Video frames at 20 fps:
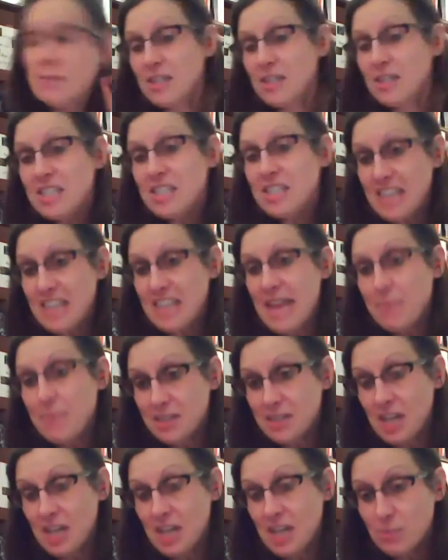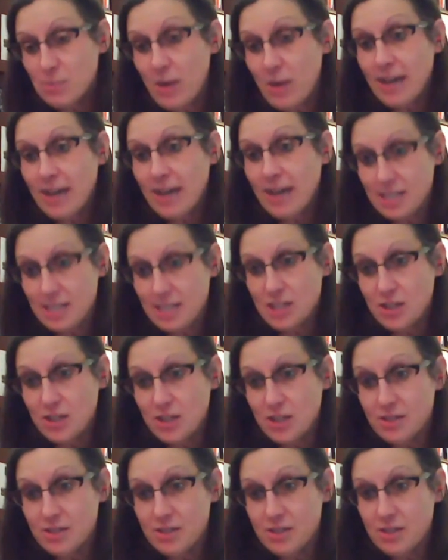the same massage
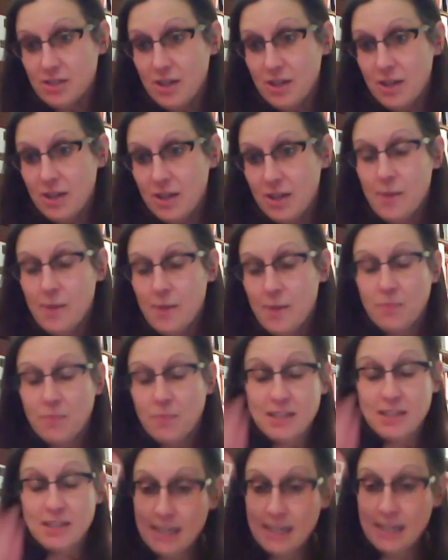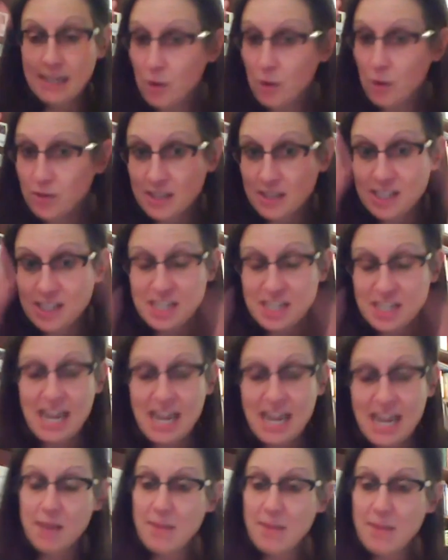practitioners did both the
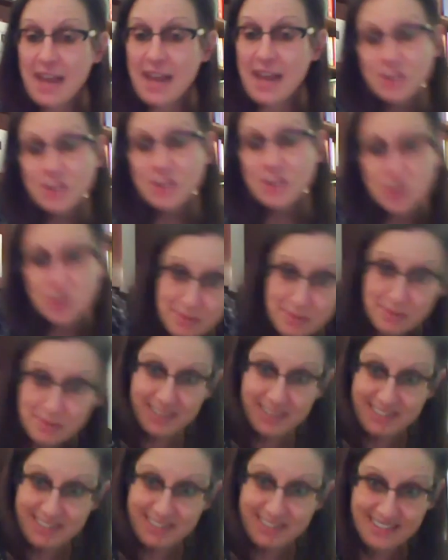sham and the treatment.